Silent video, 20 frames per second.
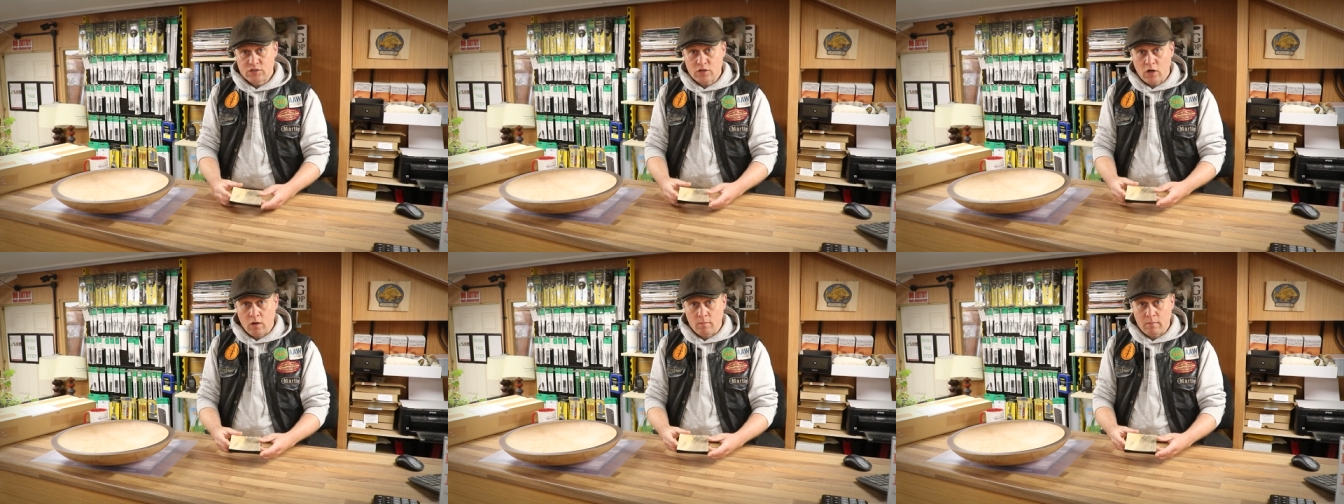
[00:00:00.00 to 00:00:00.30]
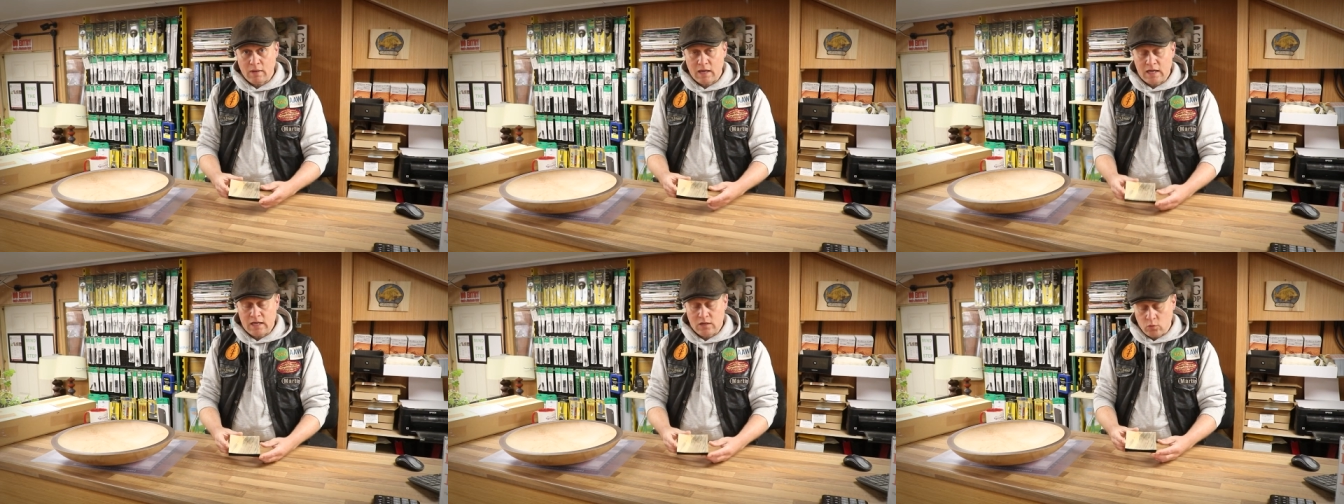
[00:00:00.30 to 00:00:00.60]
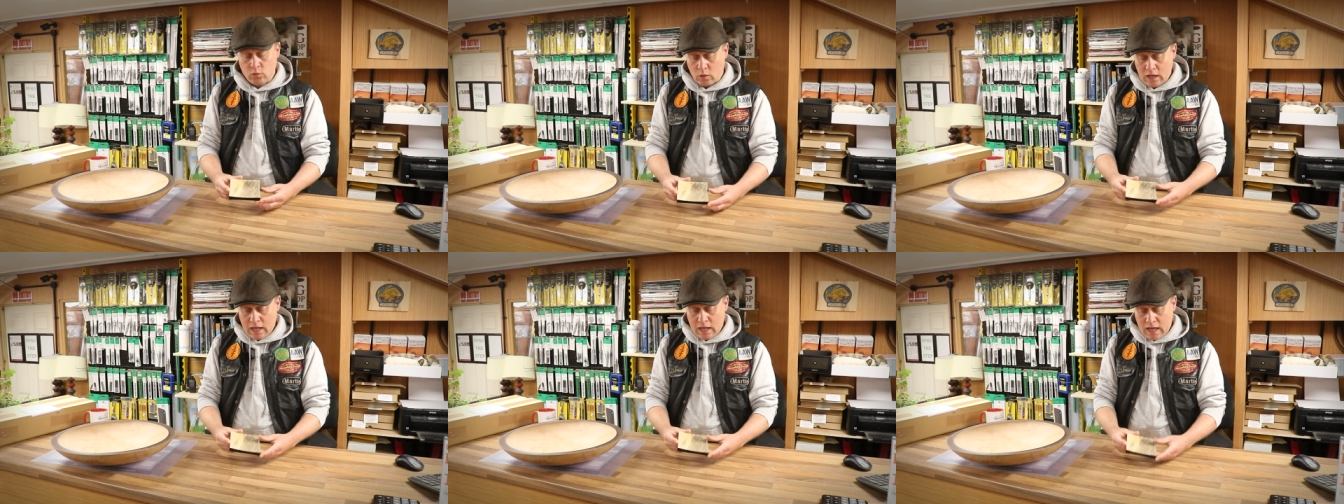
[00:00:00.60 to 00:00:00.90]
I'm
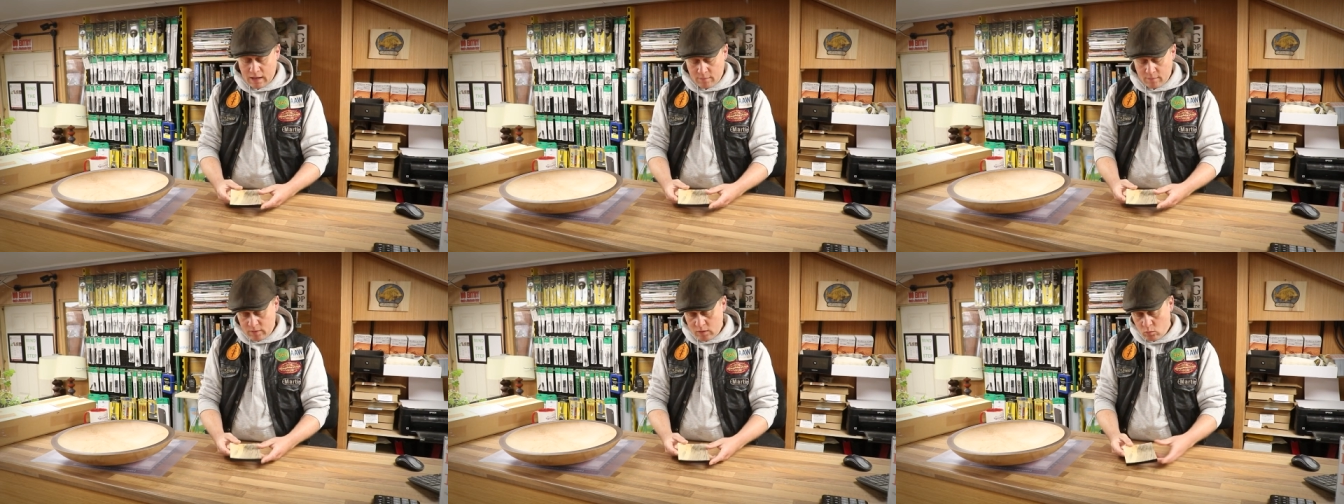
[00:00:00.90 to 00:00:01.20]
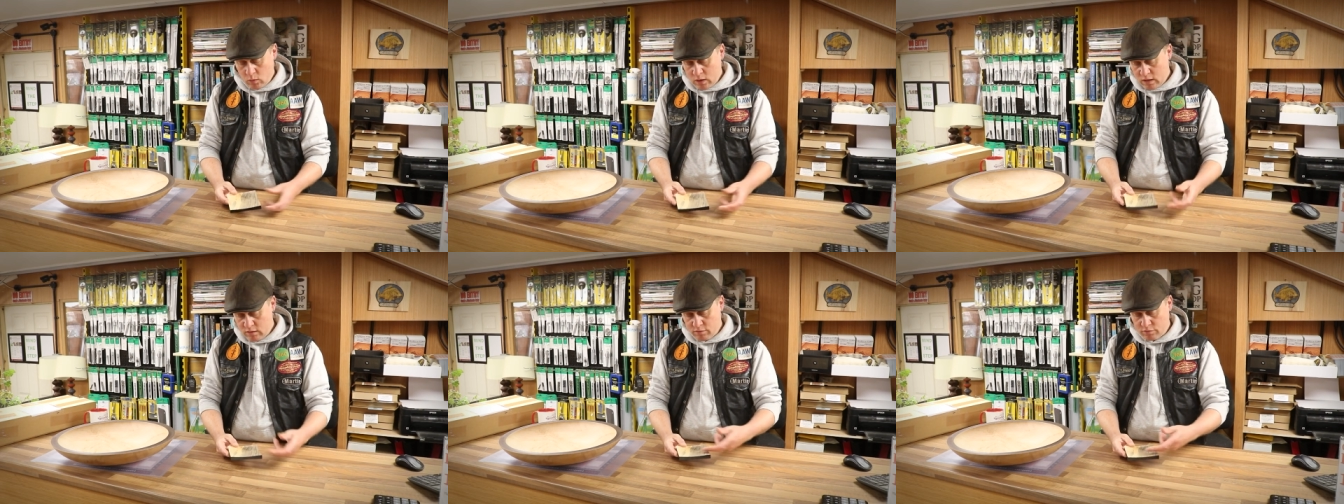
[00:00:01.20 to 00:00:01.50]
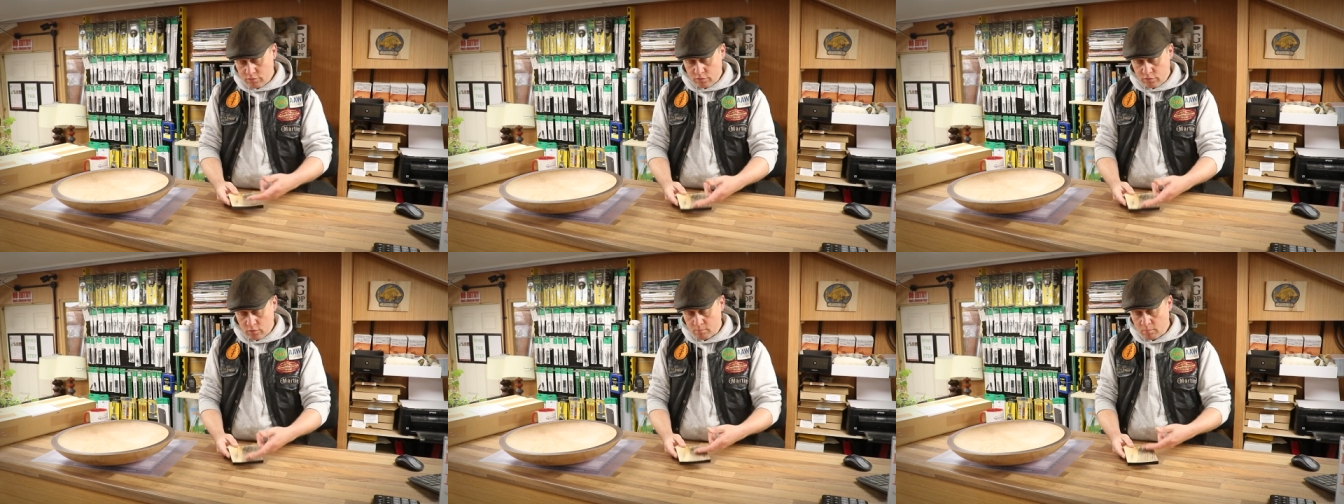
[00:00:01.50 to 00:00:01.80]
equally happy
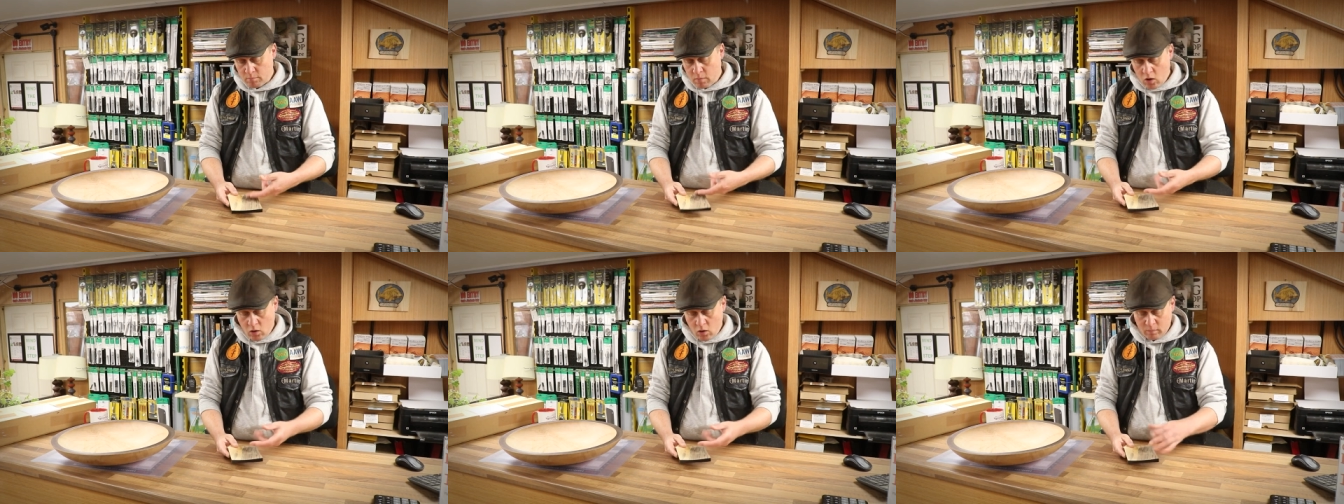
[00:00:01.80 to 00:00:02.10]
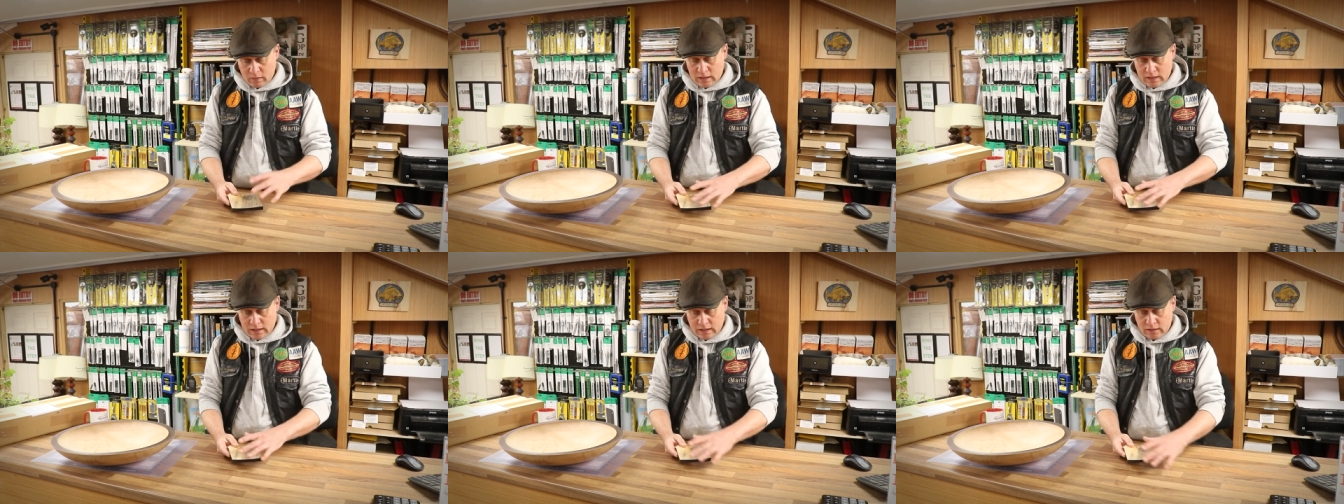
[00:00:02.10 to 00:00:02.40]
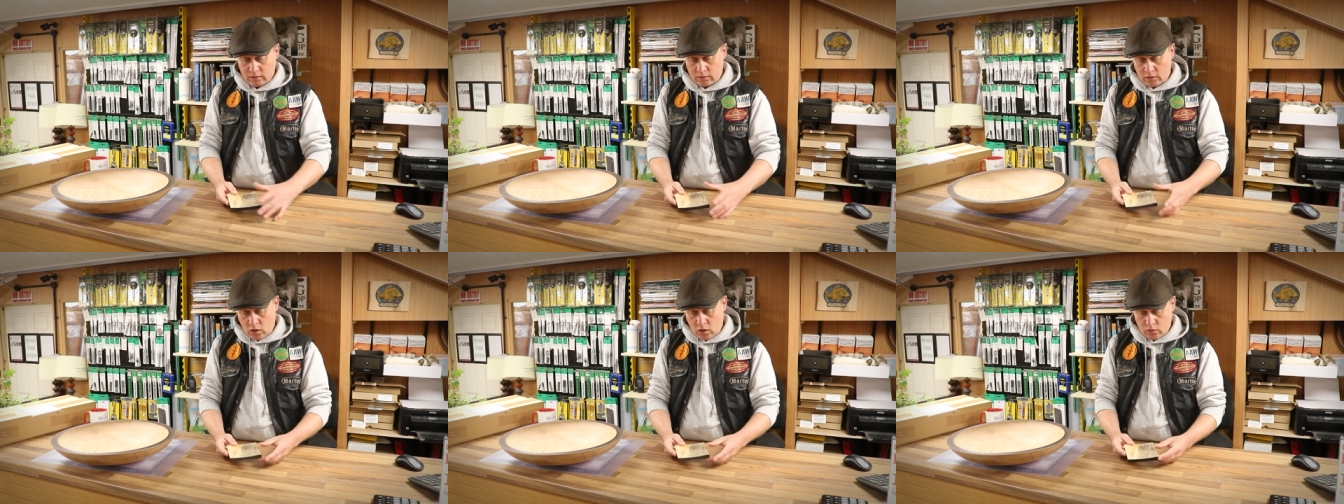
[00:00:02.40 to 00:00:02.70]
with, the
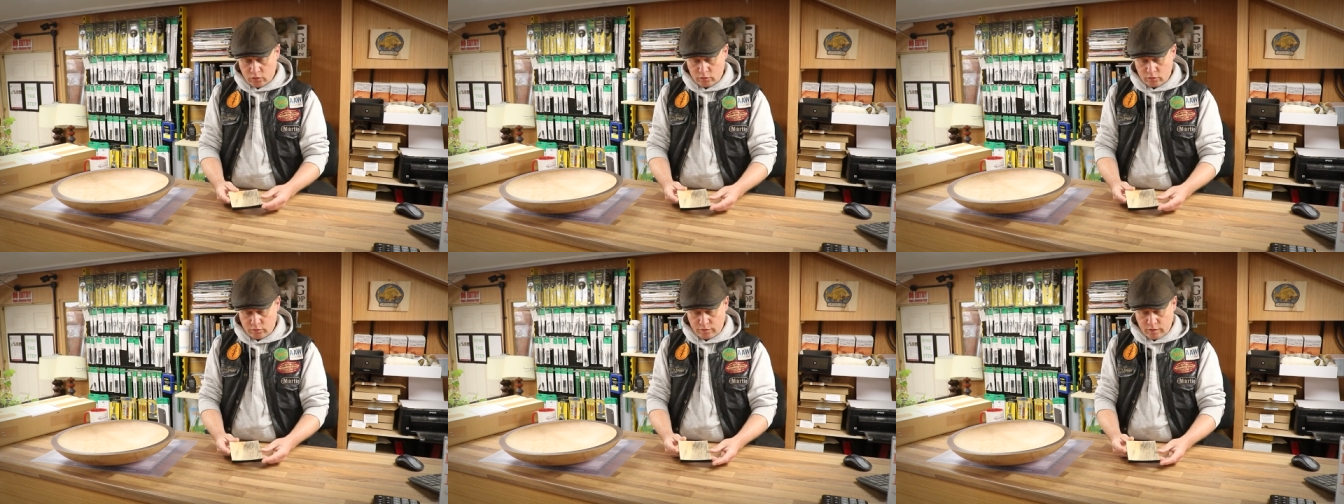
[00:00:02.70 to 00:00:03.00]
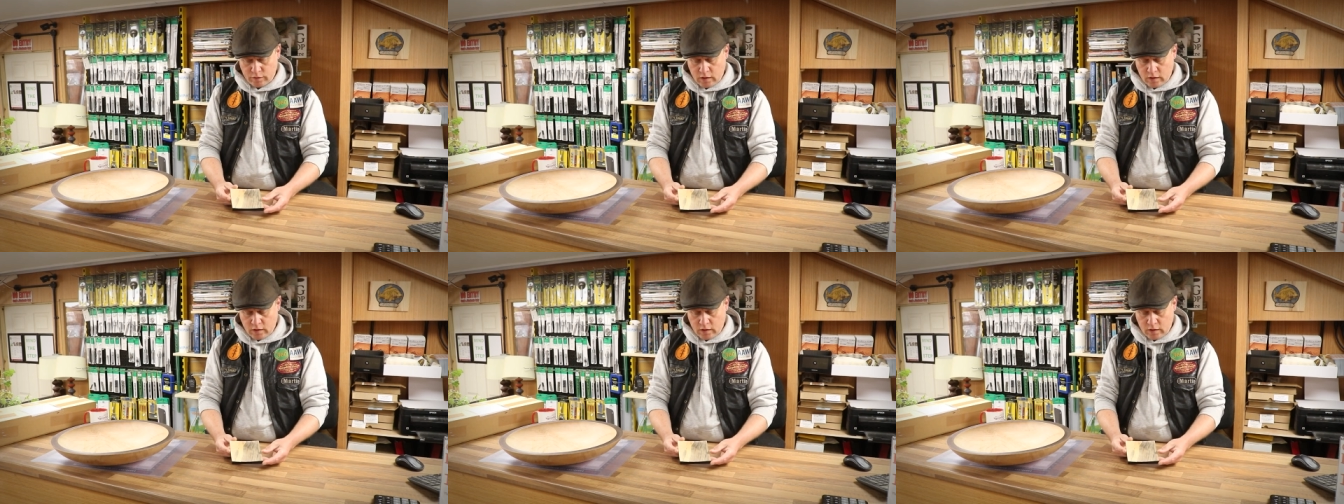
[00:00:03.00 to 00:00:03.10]
marbling kind of